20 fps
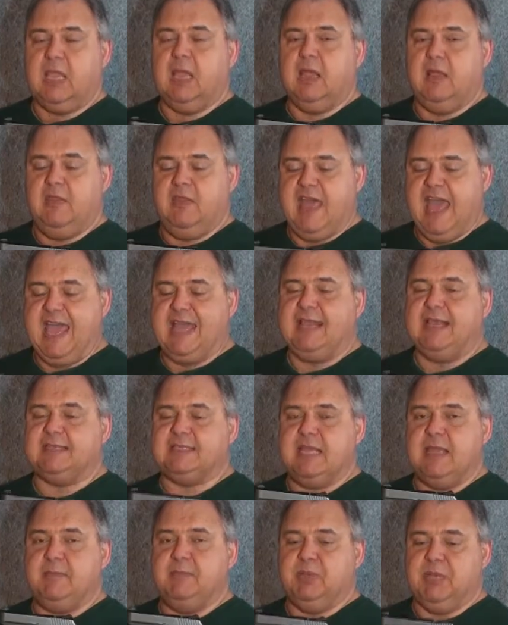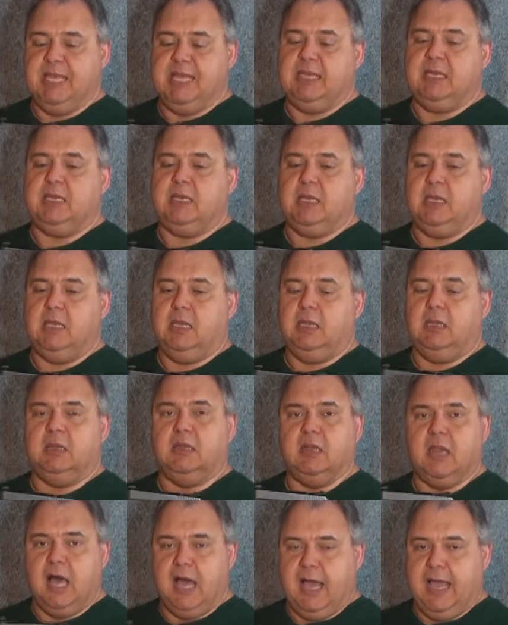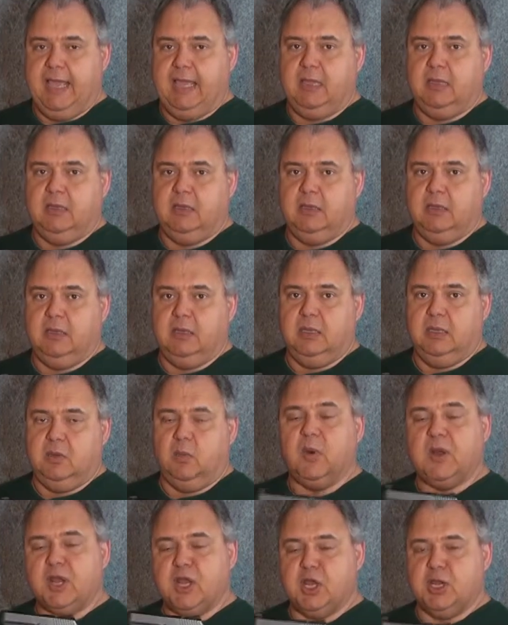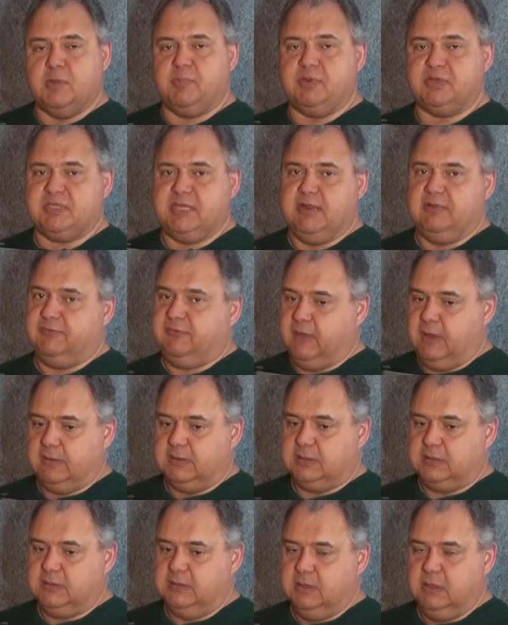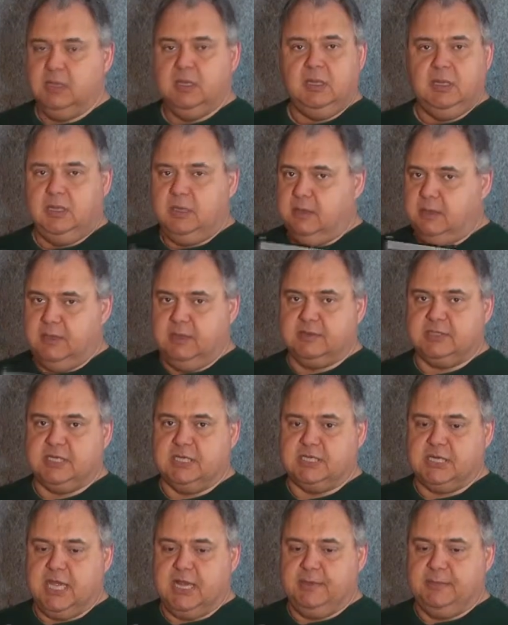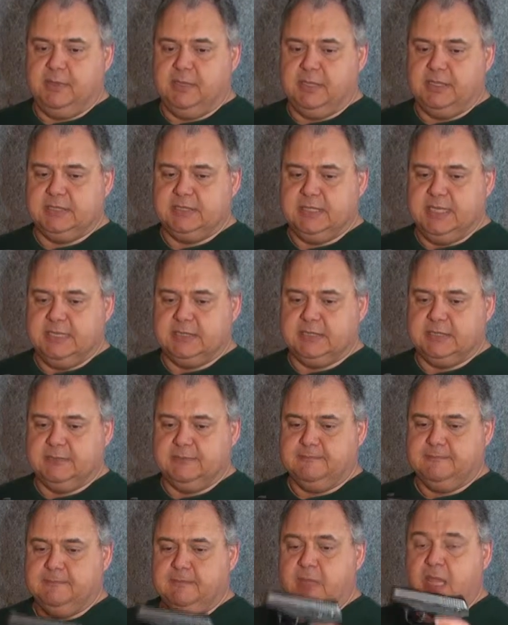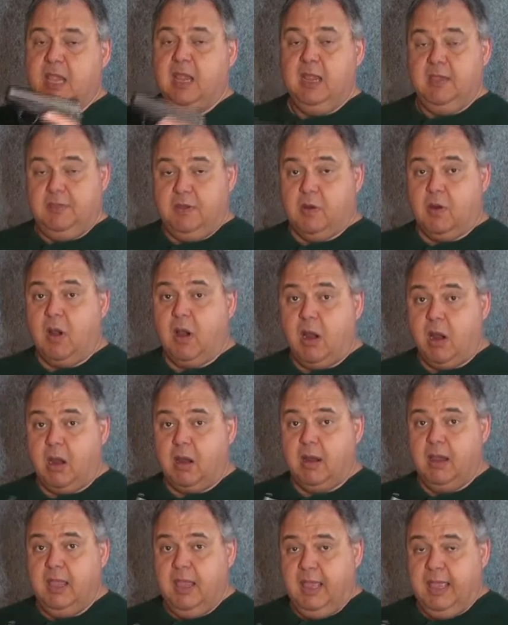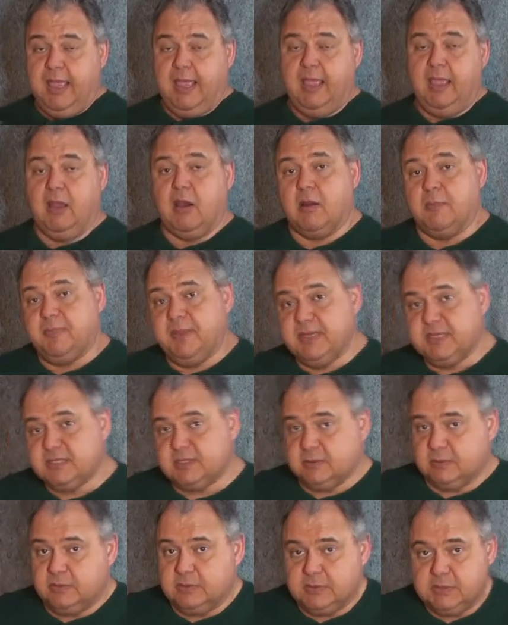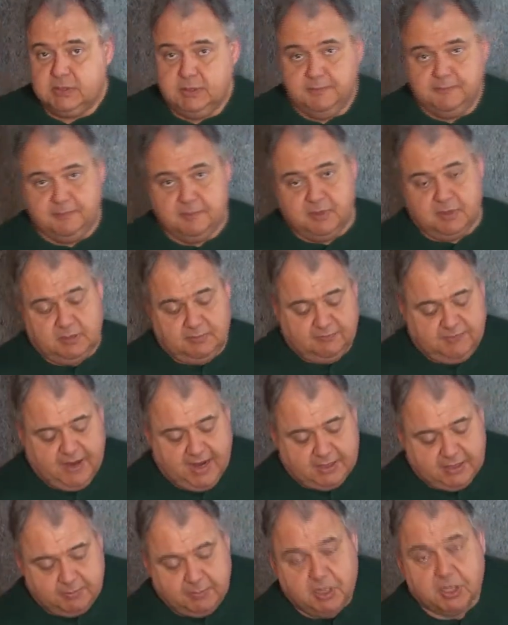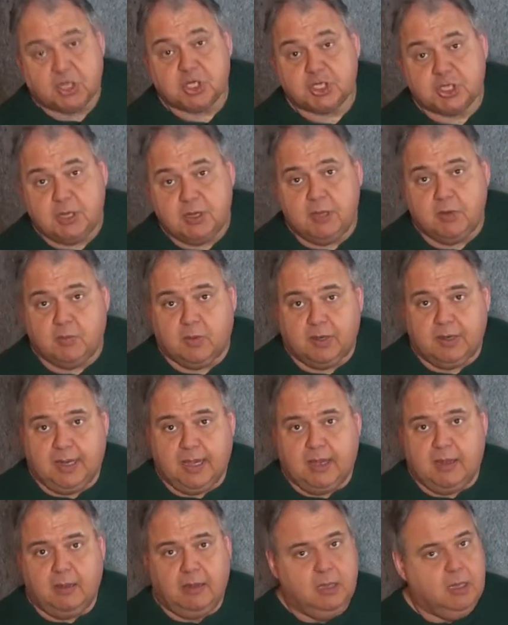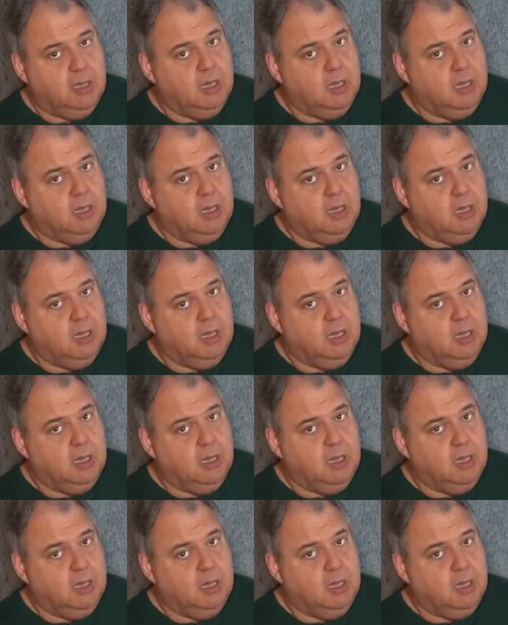That is a blatant lie. 100% false. No such animal exists. There are AR pistols. In fact, I'm going to show you one now.